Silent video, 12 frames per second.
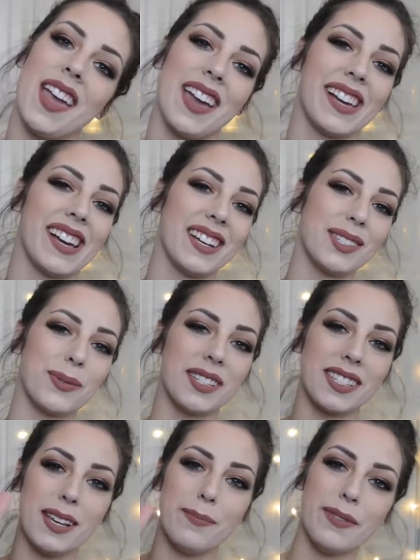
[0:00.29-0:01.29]
Hey guys,
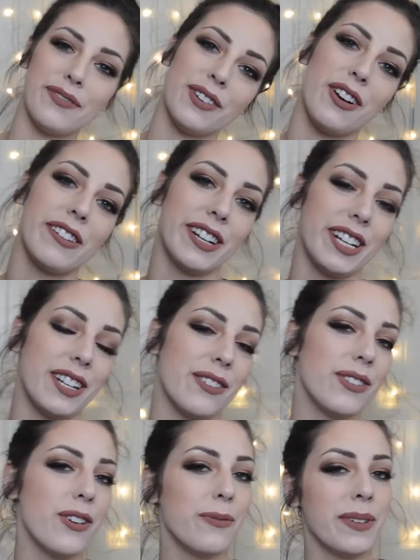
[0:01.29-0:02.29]
what's up? If you already
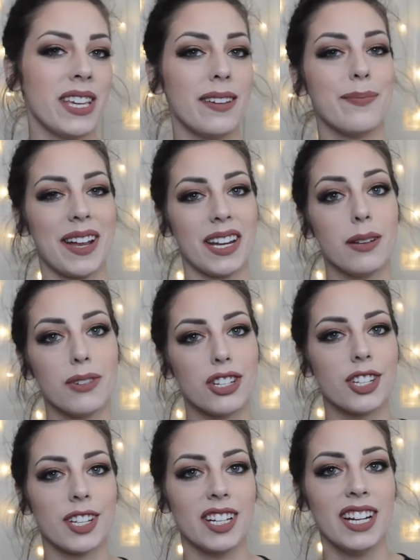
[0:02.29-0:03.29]
don't know me, my name is
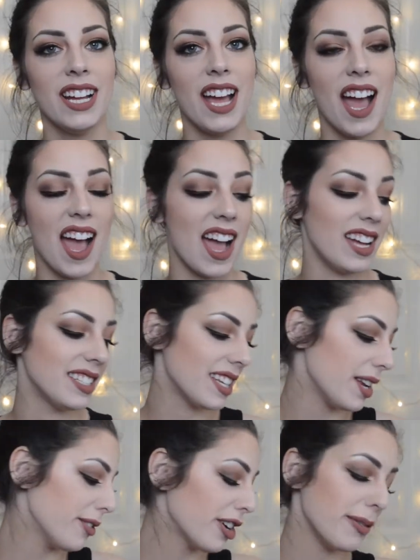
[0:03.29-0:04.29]
Sheena, and
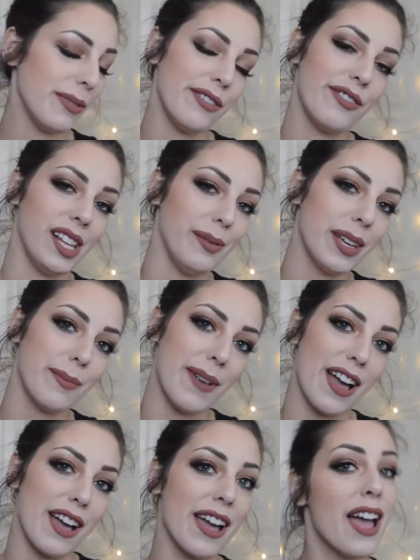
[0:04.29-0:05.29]
today we're going to be filming
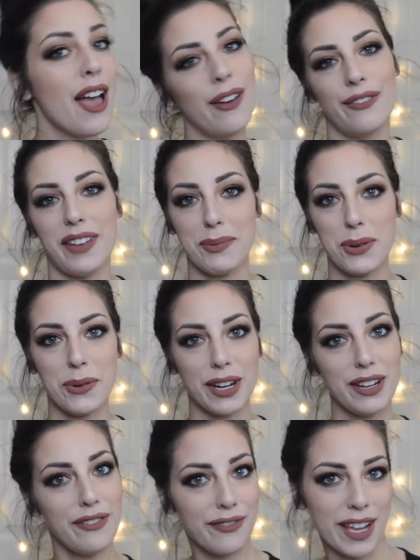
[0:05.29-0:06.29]
my
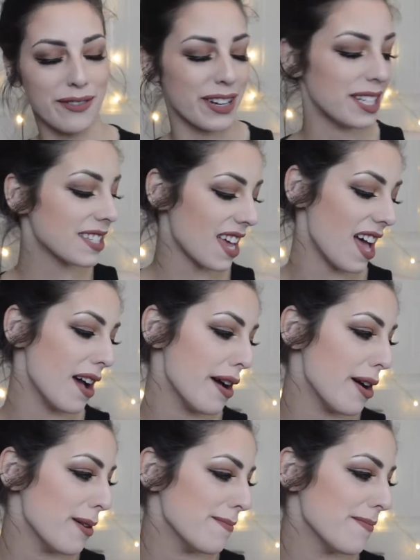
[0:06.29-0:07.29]
February favorites.
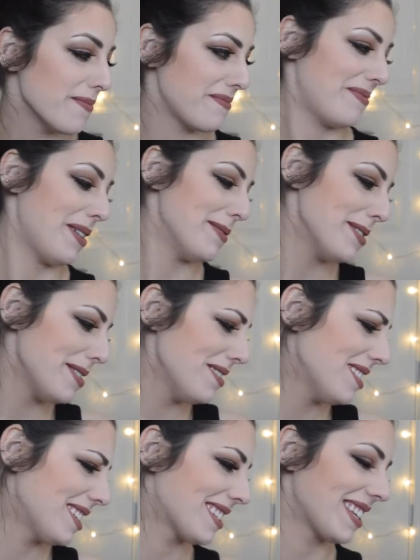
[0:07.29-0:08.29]
Um, February
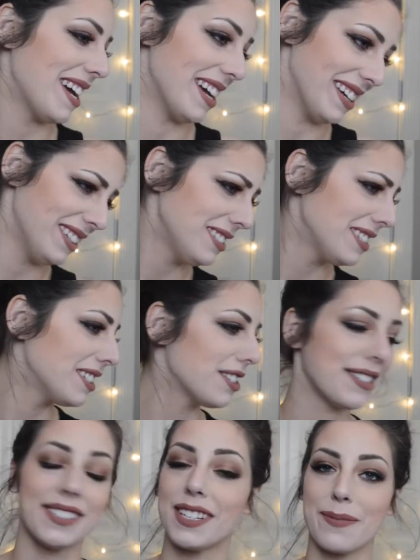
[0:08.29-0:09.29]
is an
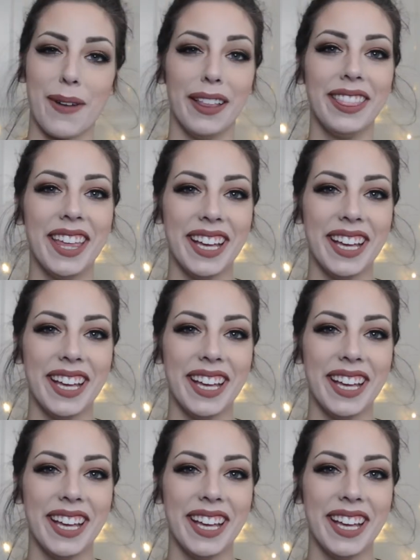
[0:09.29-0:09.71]
interesting month.